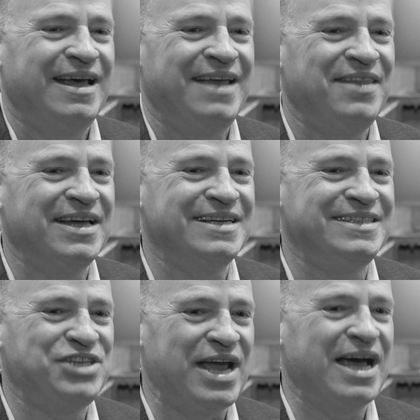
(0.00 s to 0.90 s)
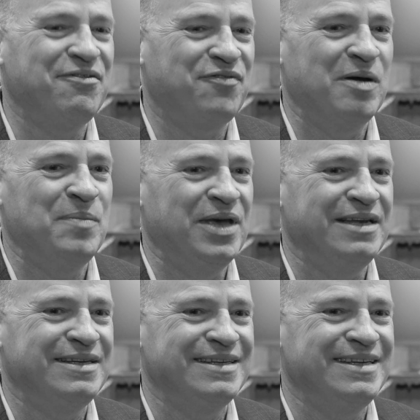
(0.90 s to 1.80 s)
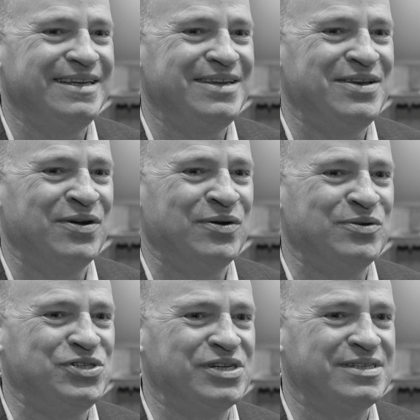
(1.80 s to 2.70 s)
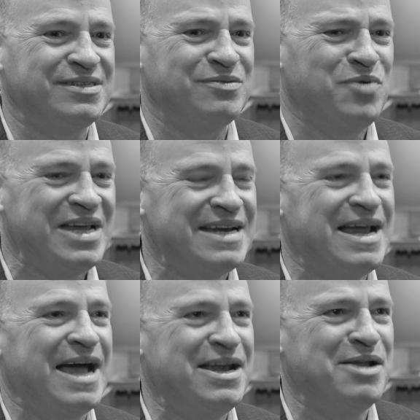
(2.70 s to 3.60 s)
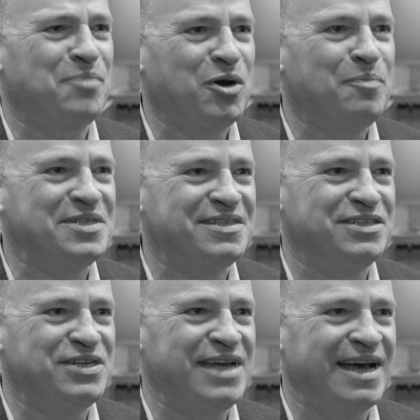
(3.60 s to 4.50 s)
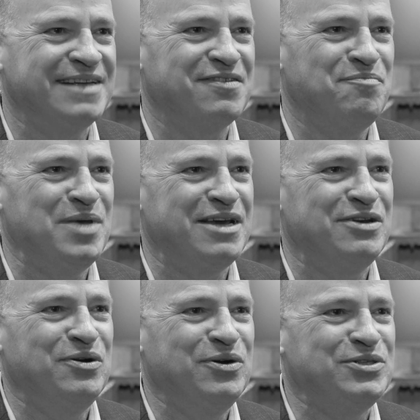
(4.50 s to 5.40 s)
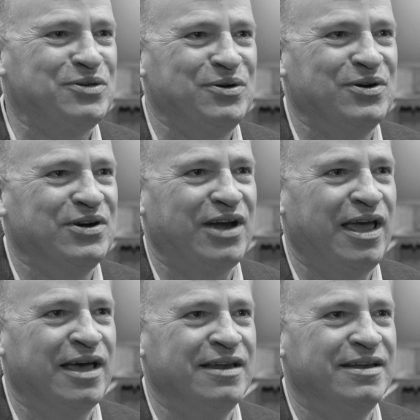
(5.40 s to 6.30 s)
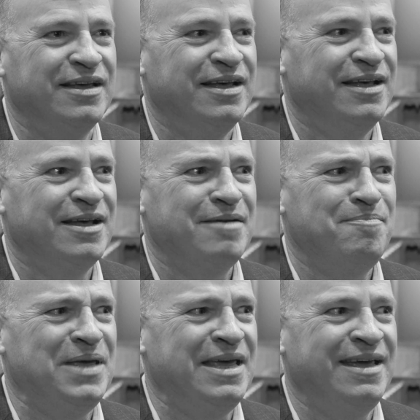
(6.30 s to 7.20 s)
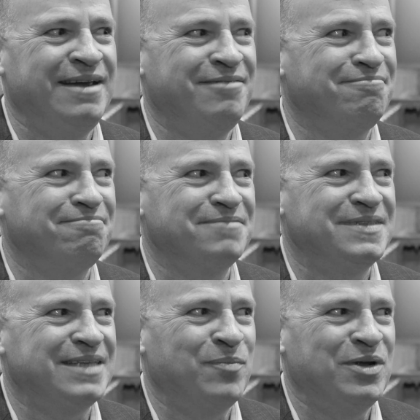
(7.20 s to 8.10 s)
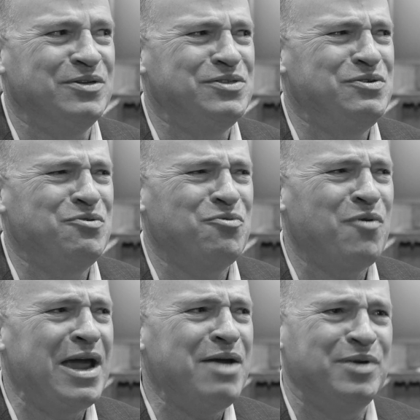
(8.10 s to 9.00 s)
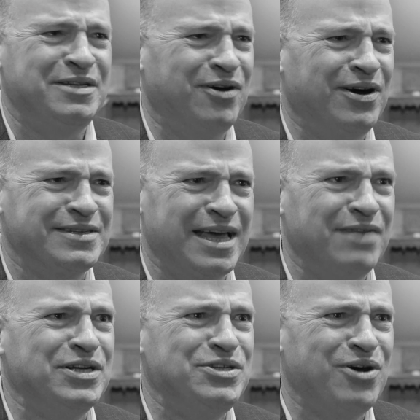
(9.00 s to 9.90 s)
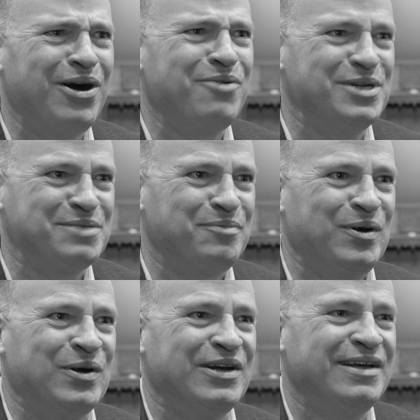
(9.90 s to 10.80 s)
And then Jan from it, just reignited a purpose that she has of being a nurturer and being someone who's great with dogs, kind of a dog whisperer.